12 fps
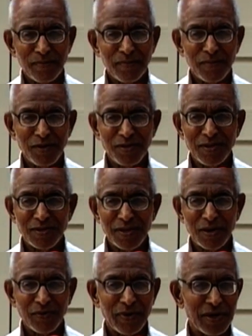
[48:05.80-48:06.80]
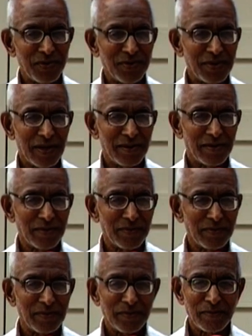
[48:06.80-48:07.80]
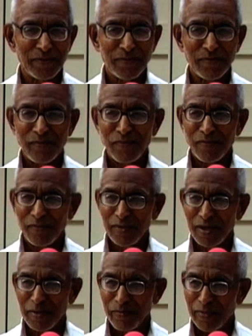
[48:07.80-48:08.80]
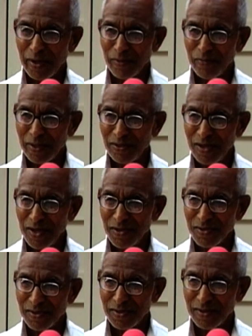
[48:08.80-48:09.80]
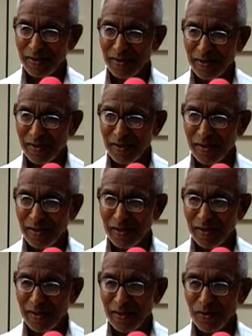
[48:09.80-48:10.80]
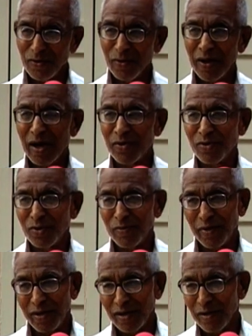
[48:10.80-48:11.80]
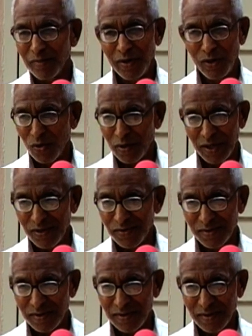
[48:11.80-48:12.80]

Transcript: This is the question. The purpose is we have to become yogis.